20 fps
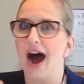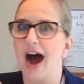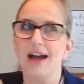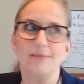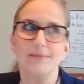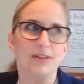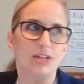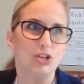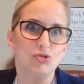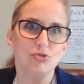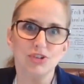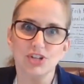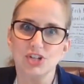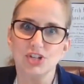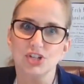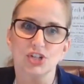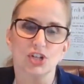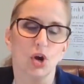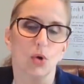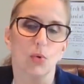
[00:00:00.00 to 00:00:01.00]
I mean, you can
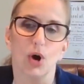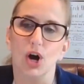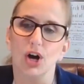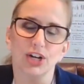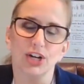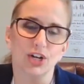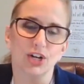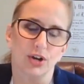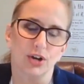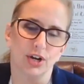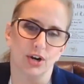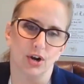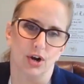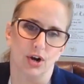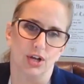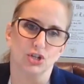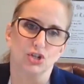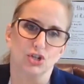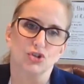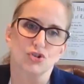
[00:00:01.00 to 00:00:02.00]
just go on and on and
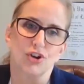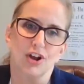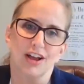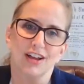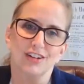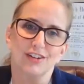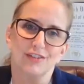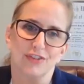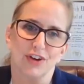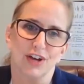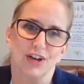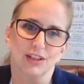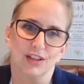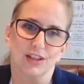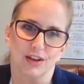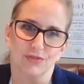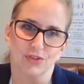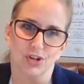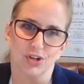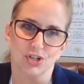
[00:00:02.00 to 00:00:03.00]
on trying to find
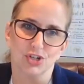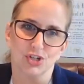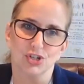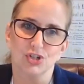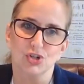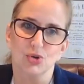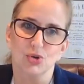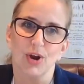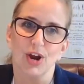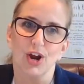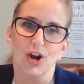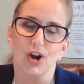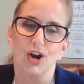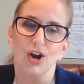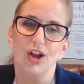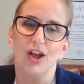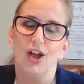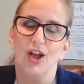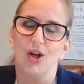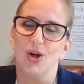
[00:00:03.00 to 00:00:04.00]
leverage to
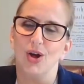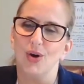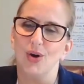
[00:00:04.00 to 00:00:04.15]
where